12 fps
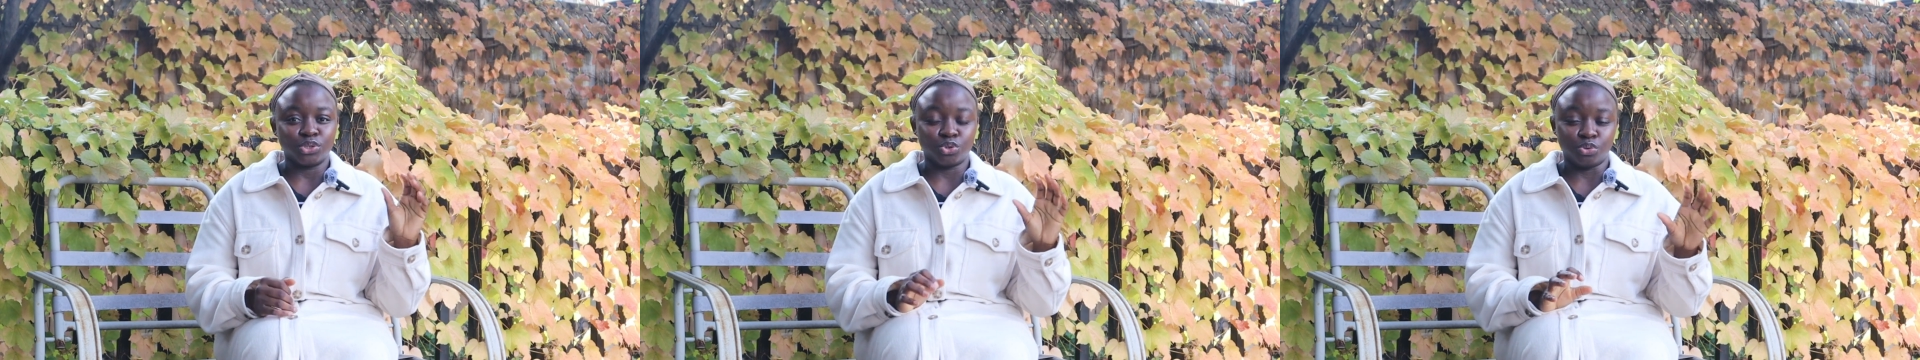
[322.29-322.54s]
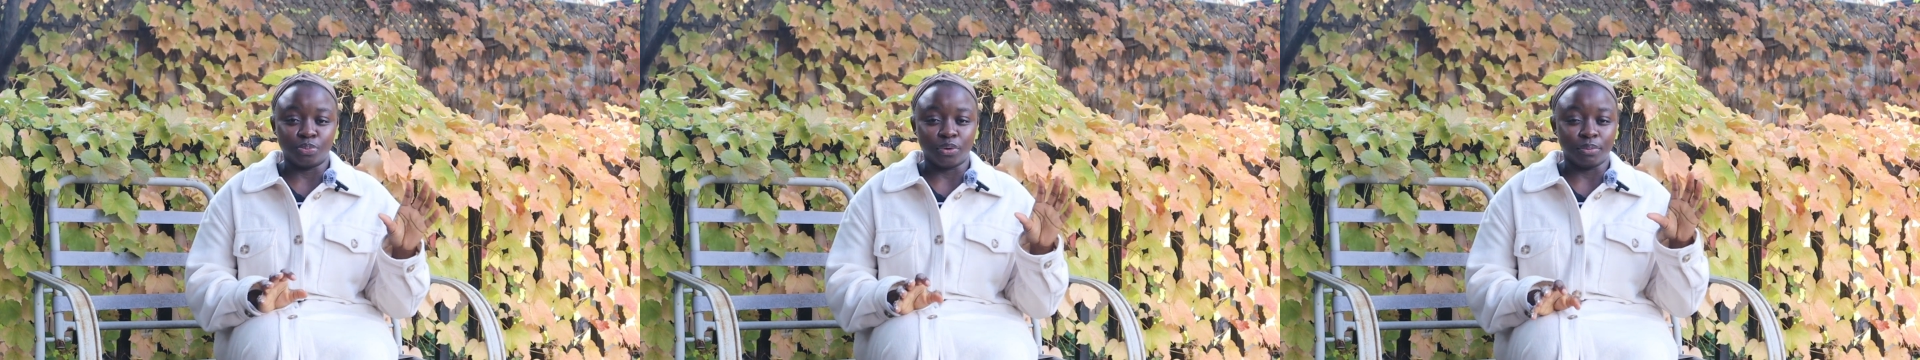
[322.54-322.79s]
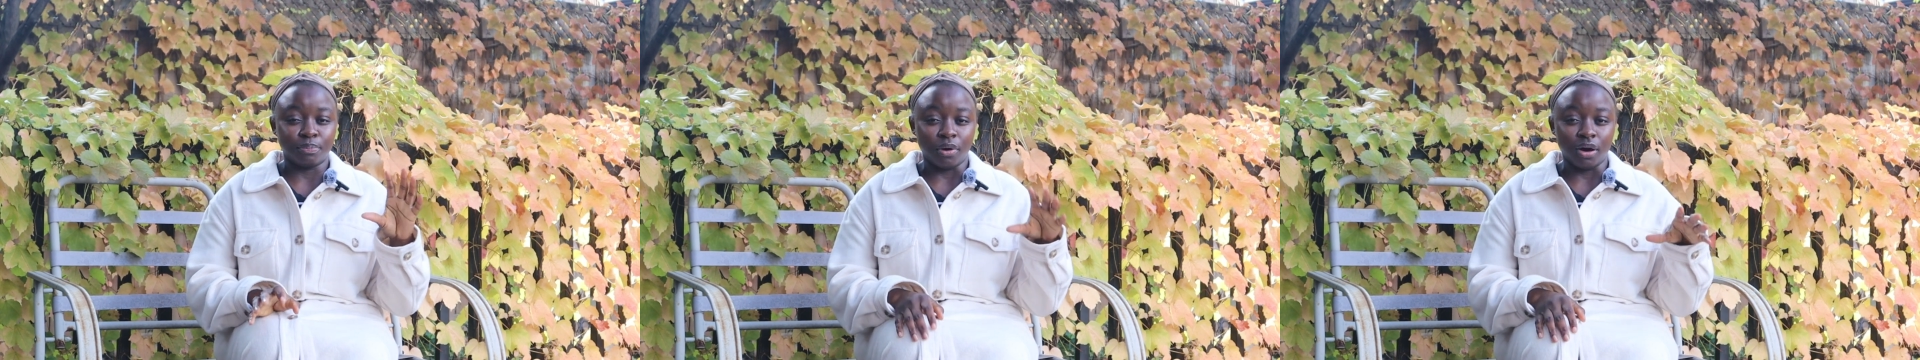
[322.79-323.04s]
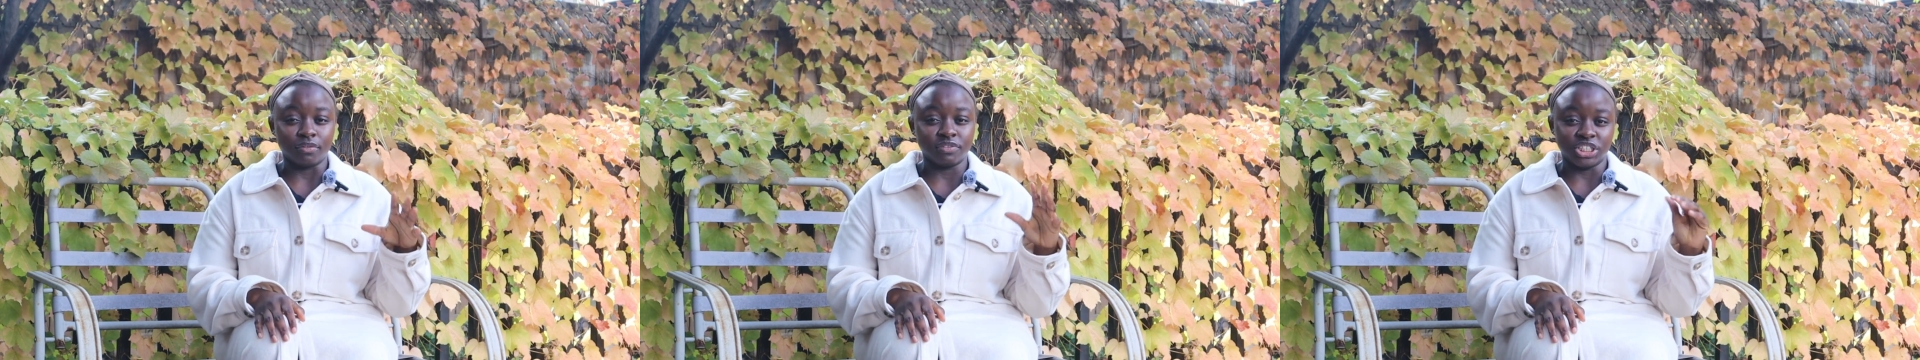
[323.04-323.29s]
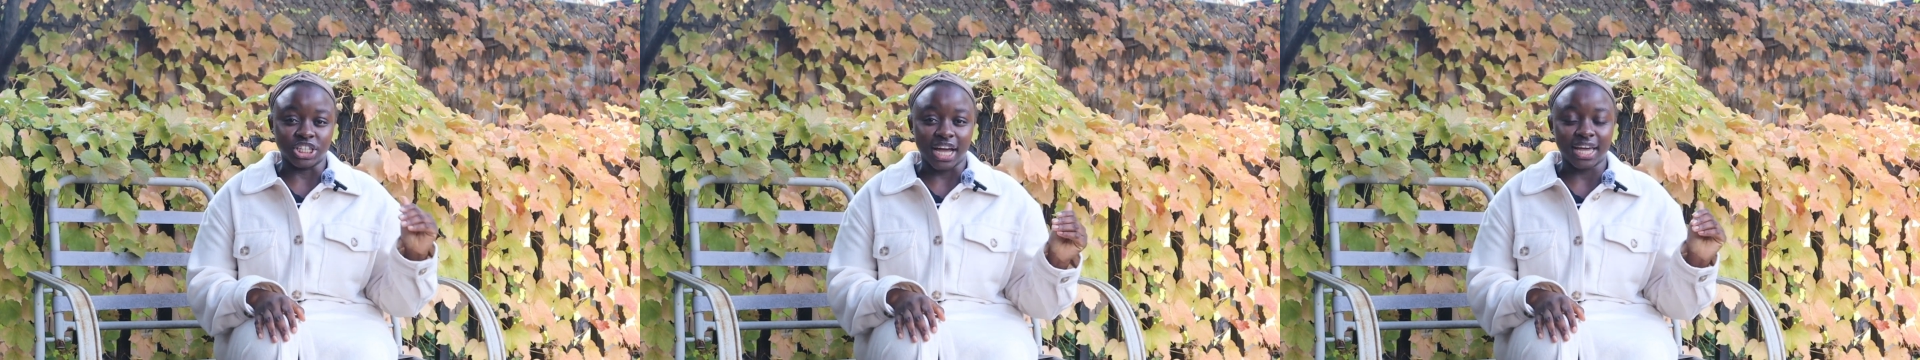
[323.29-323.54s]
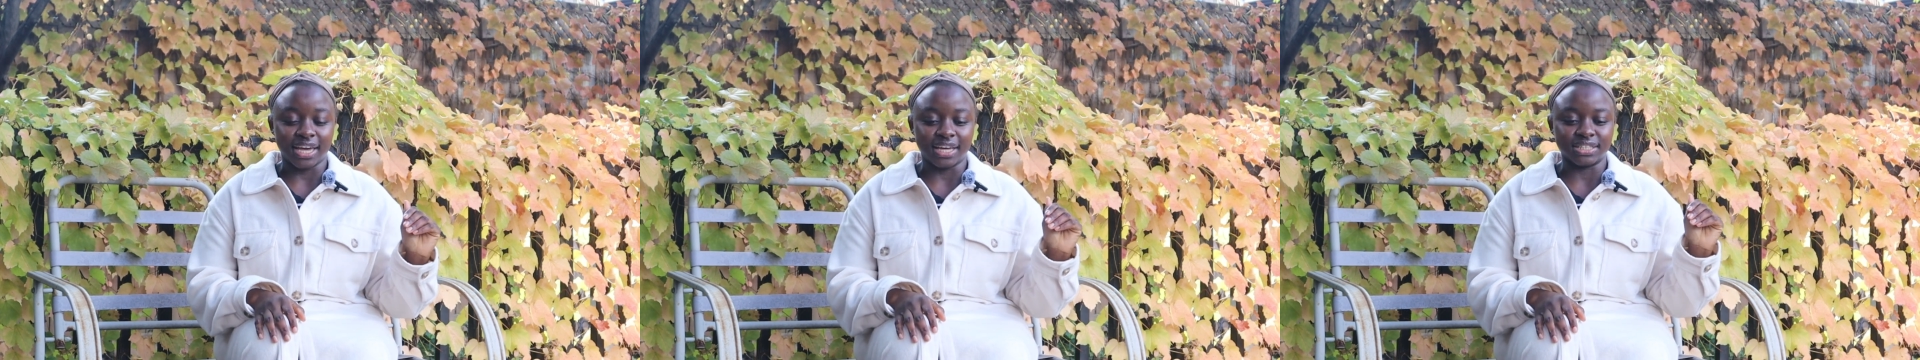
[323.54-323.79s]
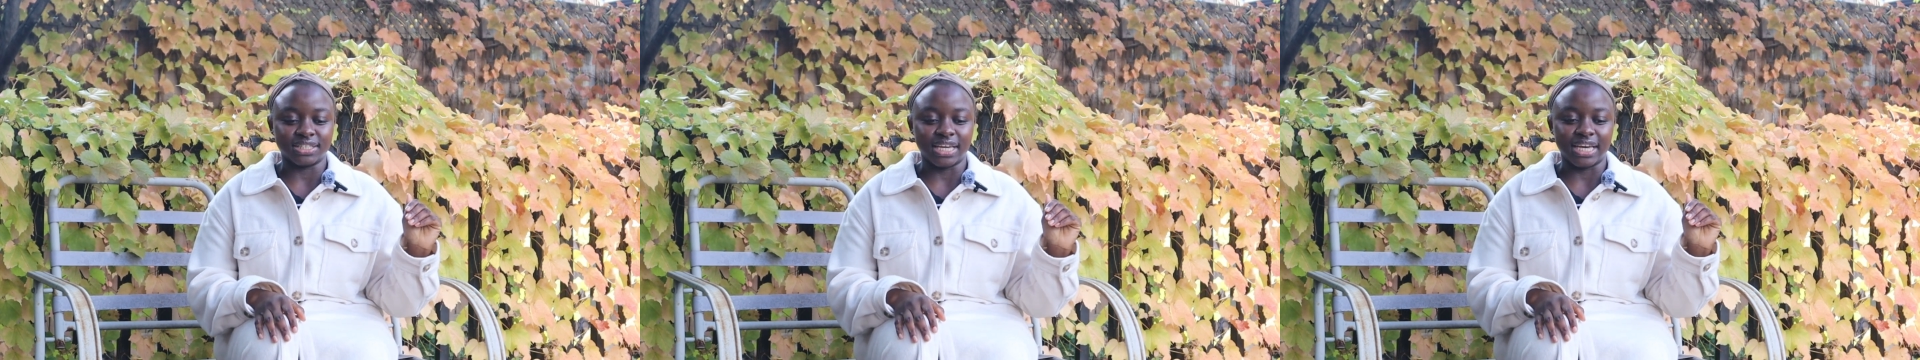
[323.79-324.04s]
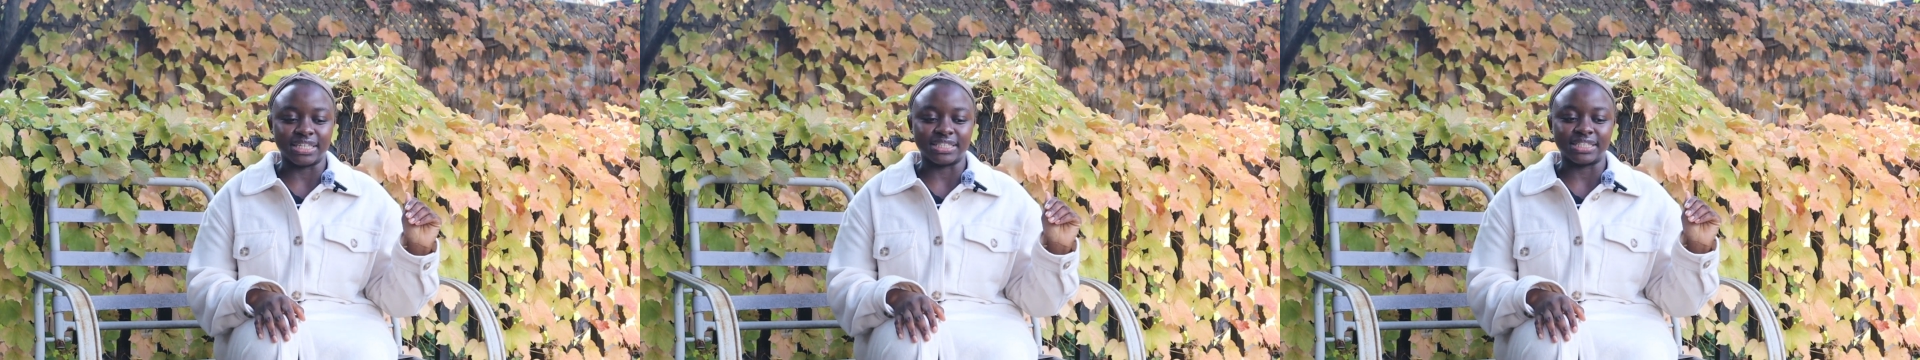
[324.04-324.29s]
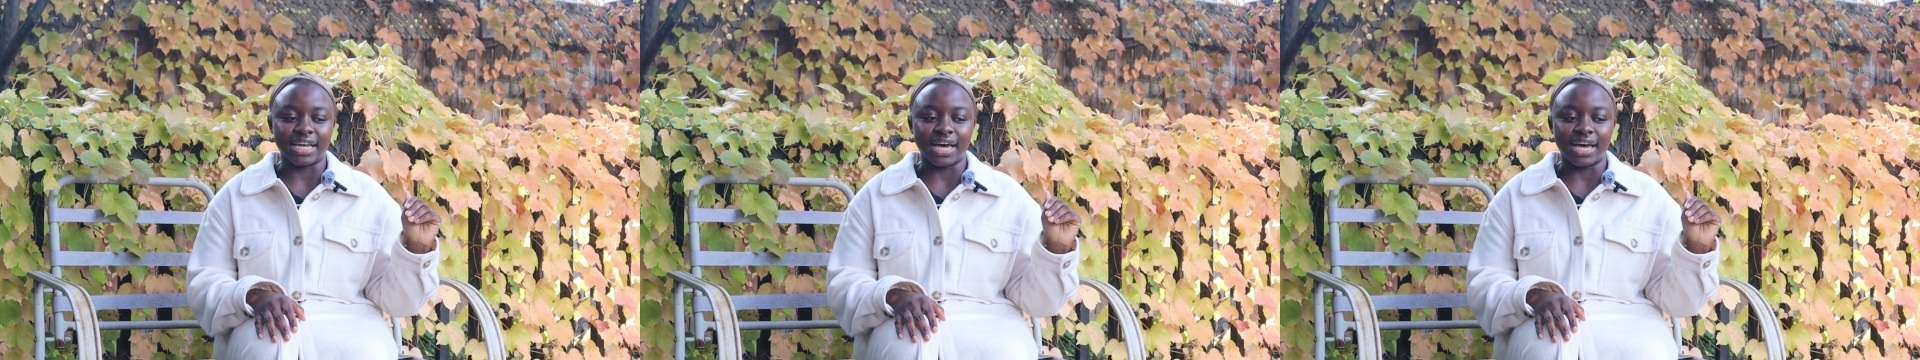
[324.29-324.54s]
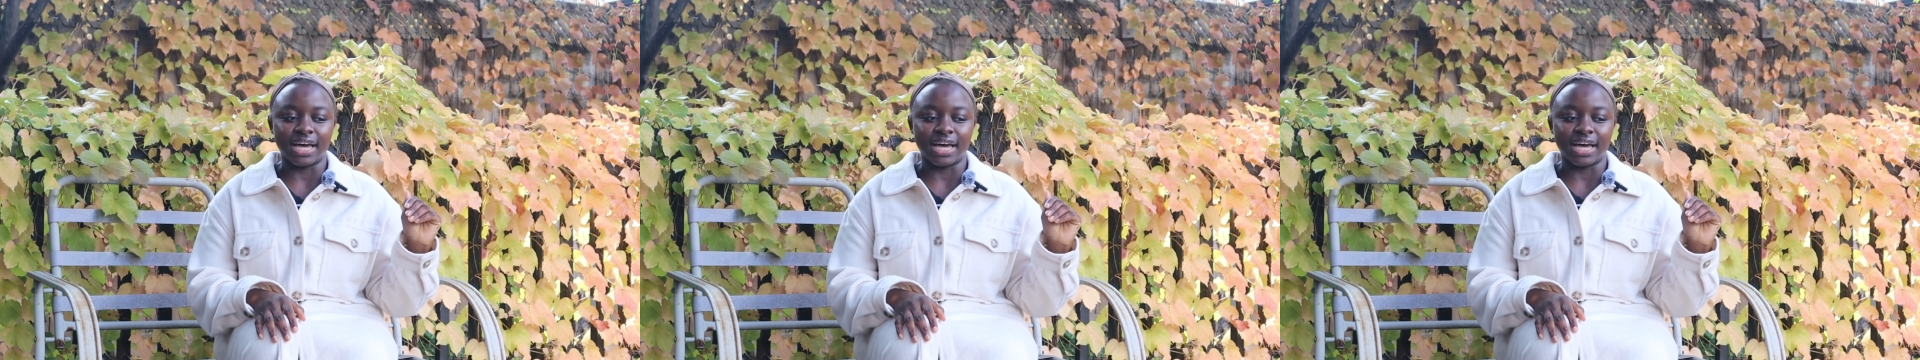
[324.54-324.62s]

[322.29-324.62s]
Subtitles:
Super Puff jacket is